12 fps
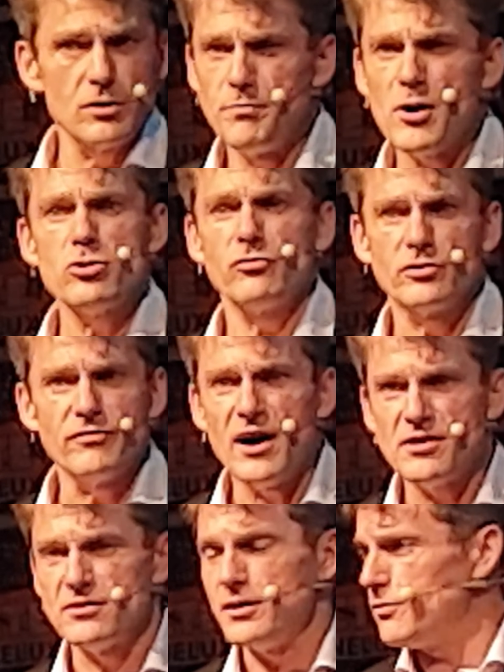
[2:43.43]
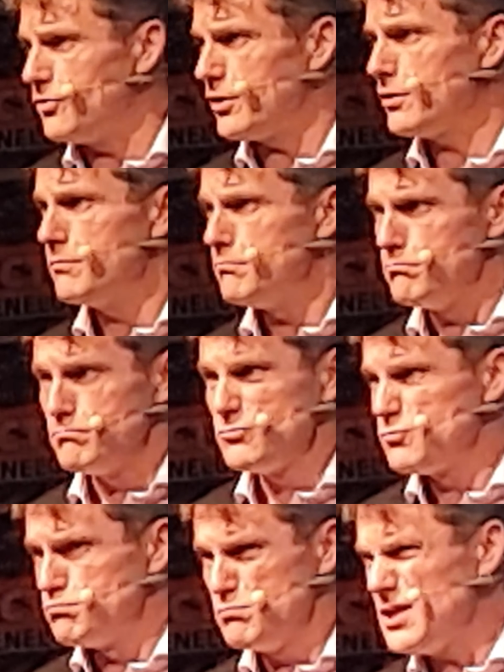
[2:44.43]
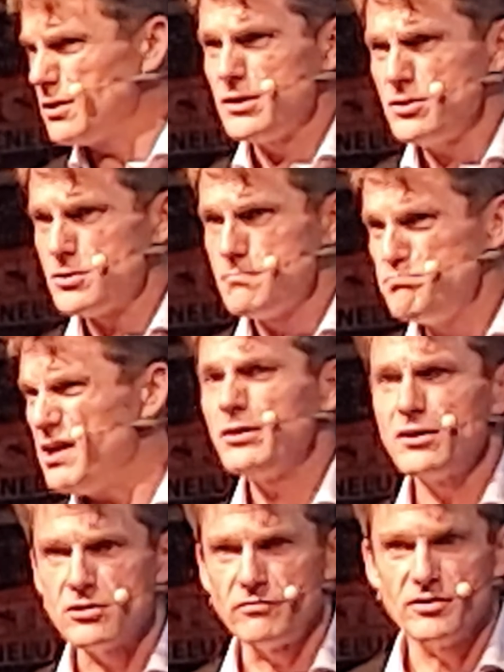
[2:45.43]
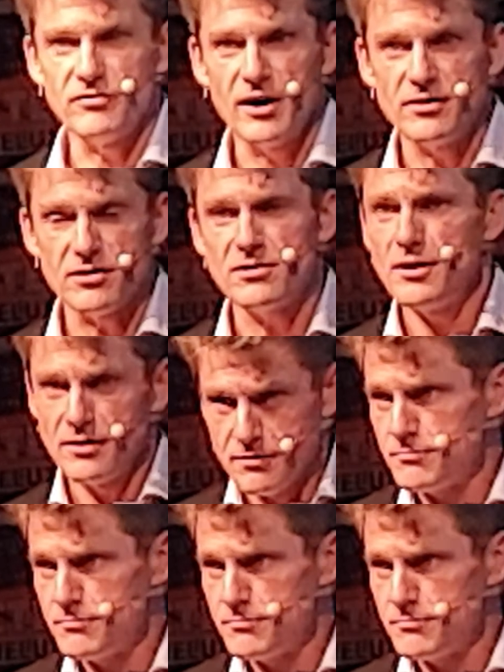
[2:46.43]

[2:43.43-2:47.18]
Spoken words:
a bunch of devices out there, millions, billions of devices